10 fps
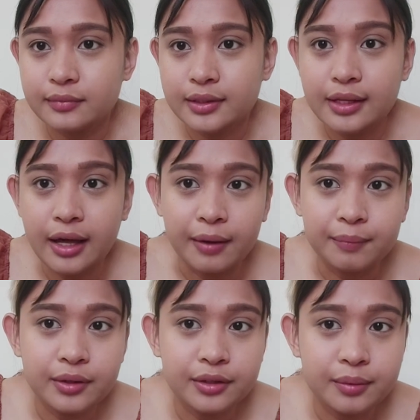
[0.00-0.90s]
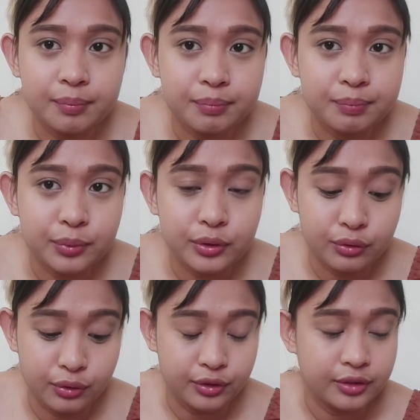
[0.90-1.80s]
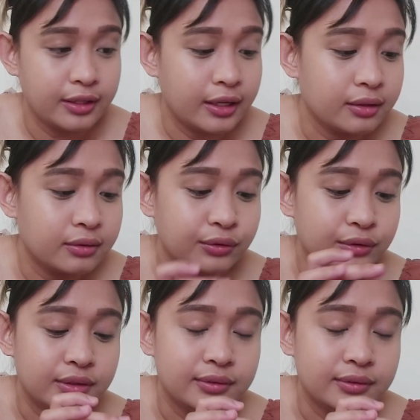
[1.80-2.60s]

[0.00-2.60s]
yeah, I'm gonna put on lang on